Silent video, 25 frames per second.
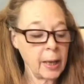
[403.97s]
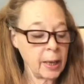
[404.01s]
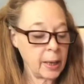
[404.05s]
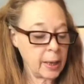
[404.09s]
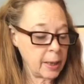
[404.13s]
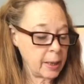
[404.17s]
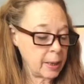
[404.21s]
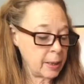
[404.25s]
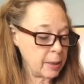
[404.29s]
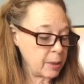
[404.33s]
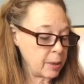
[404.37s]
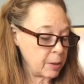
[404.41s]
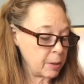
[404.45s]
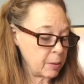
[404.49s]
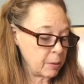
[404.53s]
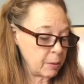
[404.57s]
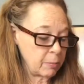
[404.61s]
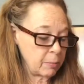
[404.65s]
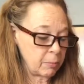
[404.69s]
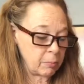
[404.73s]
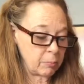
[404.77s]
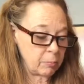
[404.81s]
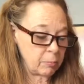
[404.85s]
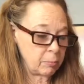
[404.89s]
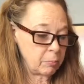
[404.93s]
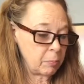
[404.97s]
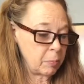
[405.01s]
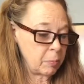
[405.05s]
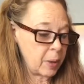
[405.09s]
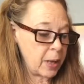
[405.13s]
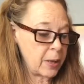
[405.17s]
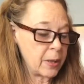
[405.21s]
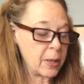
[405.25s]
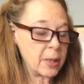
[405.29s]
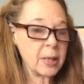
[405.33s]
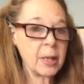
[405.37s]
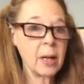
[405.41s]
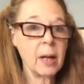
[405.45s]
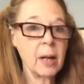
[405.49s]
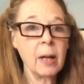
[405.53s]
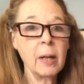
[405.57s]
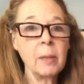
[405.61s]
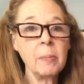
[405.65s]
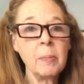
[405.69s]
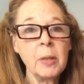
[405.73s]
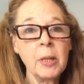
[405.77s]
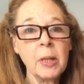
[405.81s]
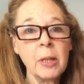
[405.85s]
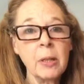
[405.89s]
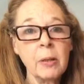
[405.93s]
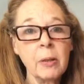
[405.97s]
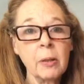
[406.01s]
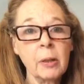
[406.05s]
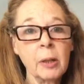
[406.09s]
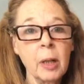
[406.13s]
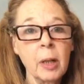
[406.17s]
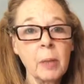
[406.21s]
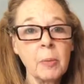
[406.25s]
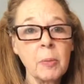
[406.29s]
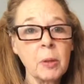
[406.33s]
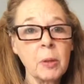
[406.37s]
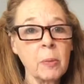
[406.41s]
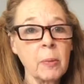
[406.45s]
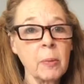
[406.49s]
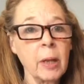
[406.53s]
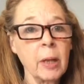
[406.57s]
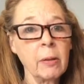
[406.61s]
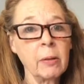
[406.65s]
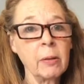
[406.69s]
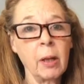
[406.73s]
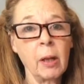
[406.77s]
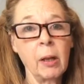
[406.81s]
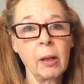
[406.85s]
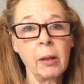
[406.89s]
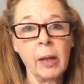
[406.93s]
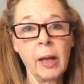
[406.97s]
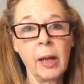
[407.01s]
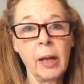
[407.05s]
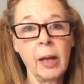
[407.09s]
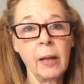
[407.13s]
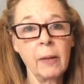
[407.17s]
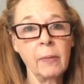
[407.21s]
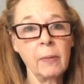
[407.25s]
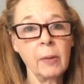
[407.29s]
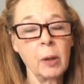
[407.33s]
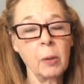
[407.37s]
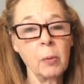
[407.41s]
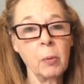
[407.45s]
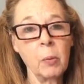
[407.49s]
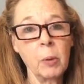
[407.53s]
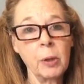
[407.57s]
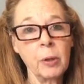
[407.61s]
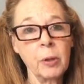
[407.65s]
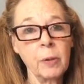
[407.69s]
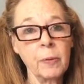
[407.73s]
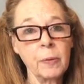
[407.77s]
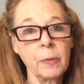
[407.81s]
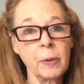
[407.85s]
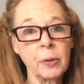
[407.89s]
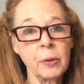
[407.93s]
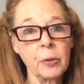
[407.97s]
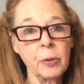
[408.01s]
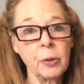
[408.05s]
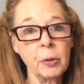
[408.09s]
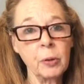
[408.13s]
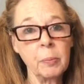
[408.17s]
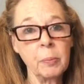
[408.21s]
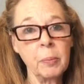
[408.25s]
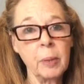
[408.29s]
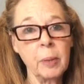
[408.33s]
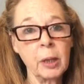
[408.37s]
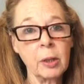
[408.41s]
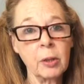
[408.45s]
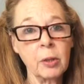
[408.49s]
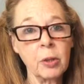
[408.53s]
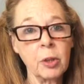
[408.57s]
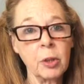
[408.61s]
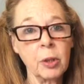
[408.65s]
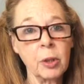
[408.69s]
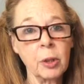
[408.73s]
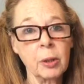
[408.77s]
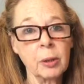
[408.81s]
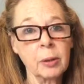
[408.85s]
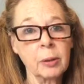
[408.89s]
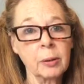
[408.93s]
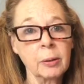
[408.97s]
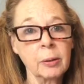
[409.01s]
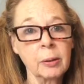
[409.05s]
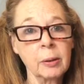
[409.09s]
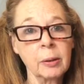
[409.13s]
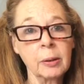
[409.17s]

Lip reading: And by the time dinner comes around, I'll have a wonderful soup mixture.